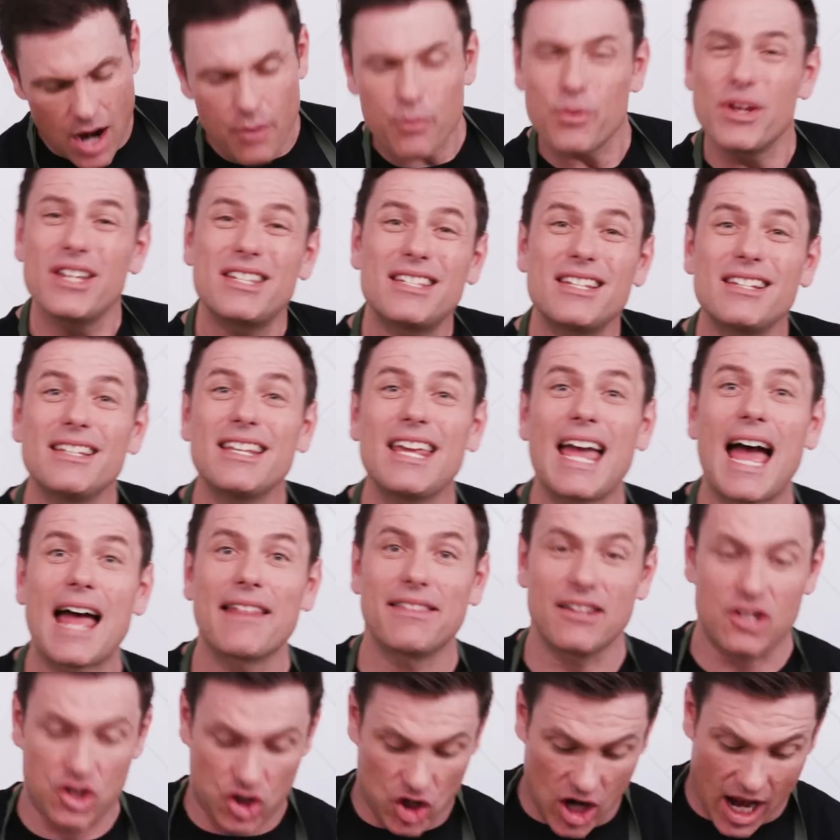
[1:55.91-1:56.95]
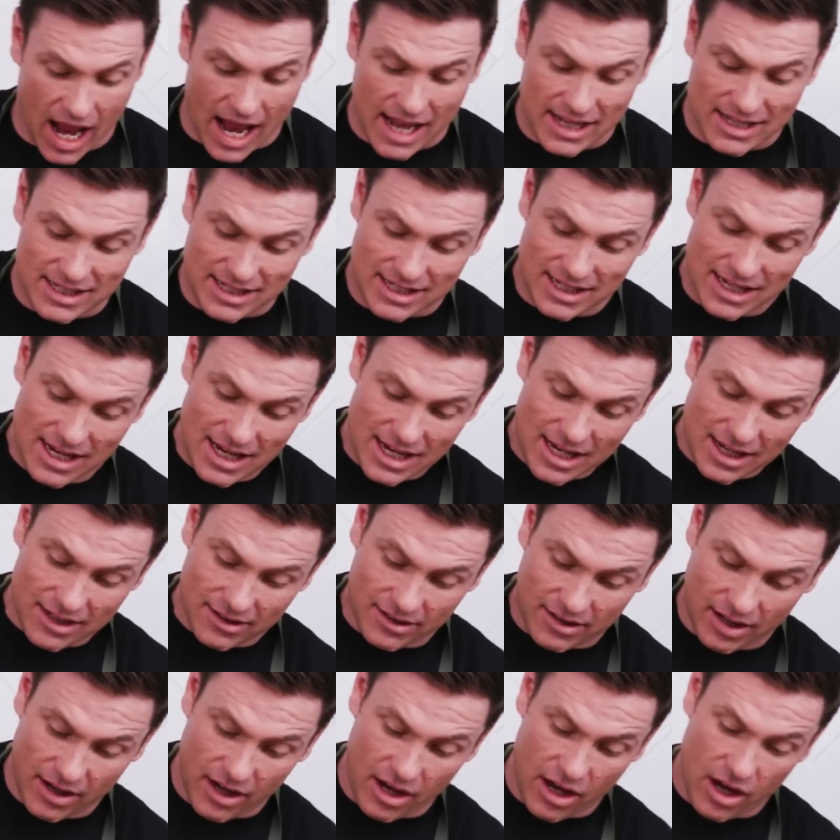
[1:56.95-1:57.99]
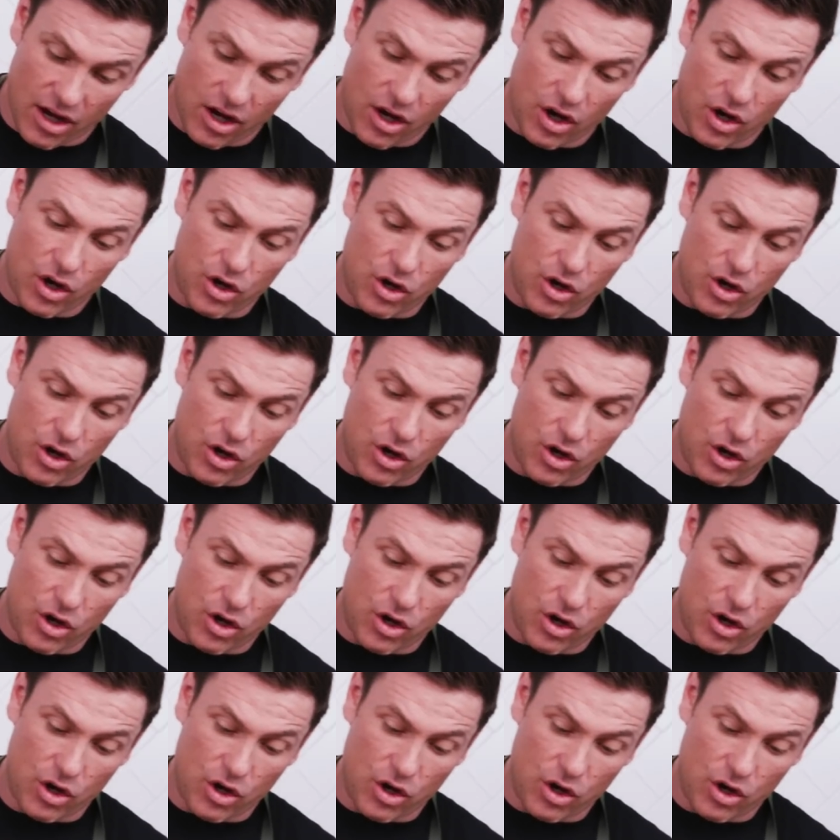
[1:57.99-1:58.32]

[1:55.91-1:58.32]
I recently had the chance to